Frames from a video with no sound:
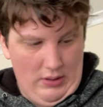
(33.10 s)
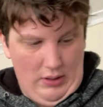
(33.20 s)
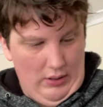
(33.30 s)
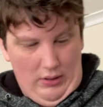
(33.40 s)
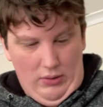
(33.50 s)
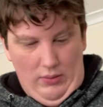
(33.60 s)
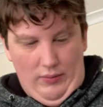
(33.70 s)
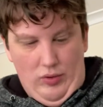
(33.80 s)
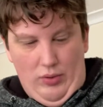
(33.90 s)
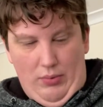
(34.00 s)
And you do have
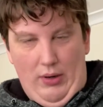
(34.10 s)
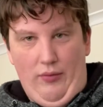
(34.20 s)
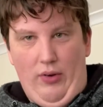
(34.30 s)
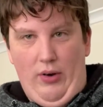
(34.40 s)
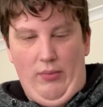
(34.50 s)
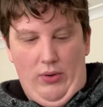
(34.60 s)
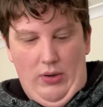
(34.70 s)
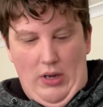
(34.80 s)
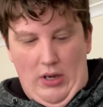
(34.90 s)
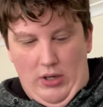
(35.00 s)
to shop around the phone,
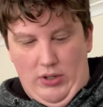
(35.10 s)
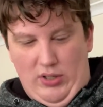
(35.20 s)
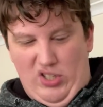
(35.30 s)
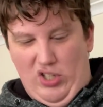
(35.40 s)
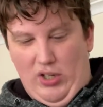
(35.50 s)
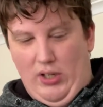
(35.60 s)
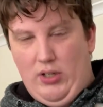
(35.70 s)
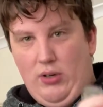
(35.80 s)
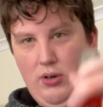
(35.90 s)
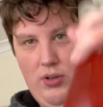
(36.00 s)
though. It's
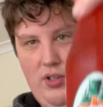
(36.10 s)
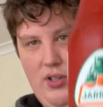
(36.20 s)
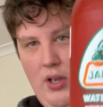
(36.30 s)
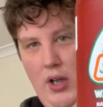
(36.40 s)
Jarritos